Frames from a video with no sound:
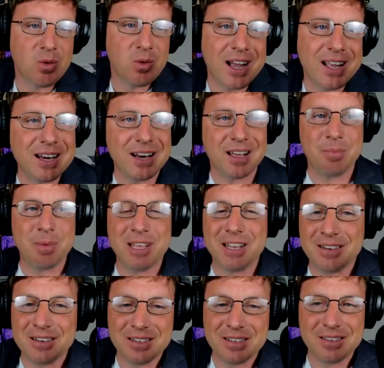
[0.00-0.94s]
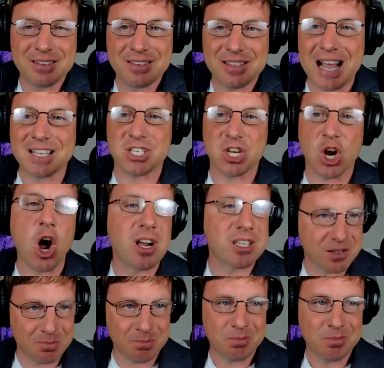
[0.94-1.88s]
right? I mean, that's
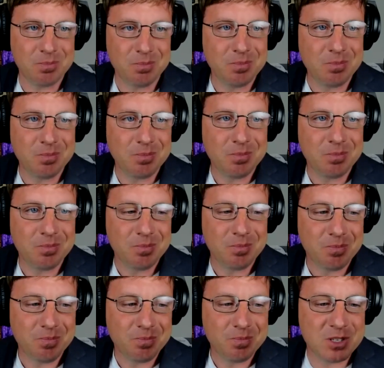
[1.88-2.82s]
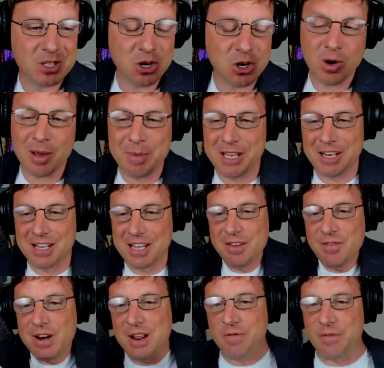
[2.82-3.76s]
awesome. So, I mean,
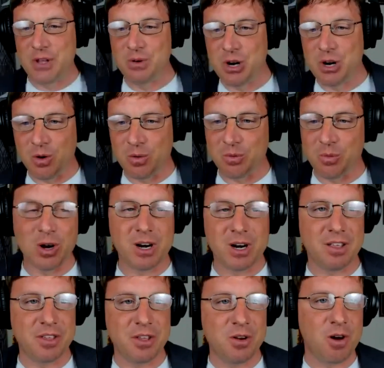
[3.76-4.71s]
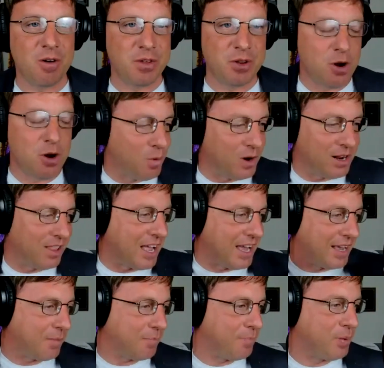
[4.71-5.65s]
even if you don't want to, you know, if you don't want to
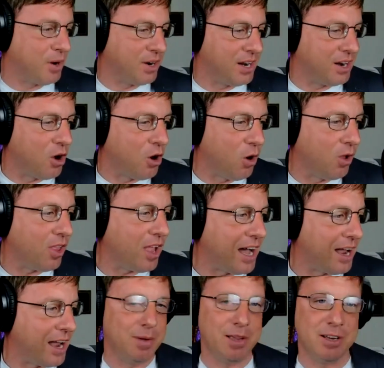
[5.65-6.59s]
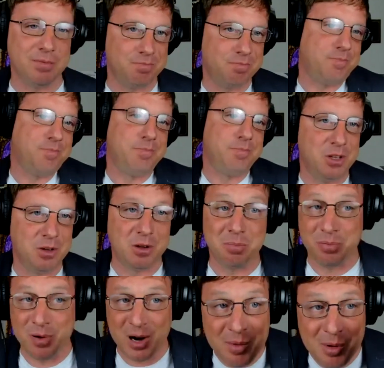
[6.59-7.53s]
like put in a whole lot, I mean, you
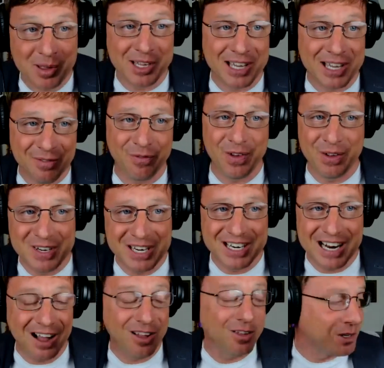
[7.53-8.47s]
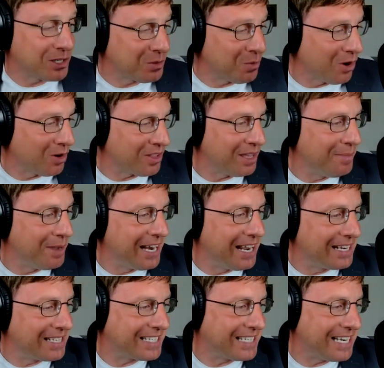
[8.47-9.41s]
could probably get $50 worth. I mean,
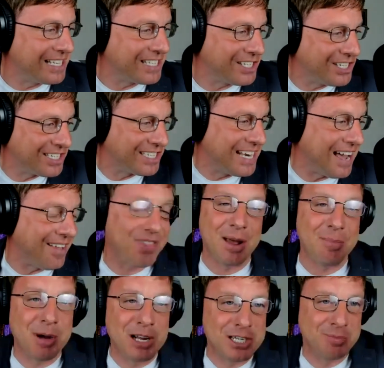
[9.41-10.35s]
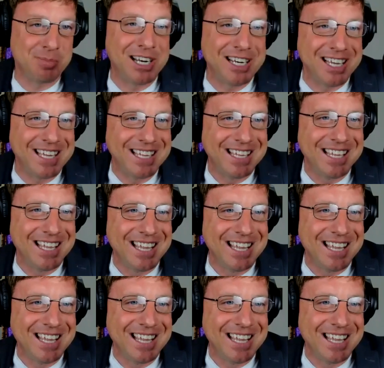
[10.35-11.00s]
it's, it's just not that much money.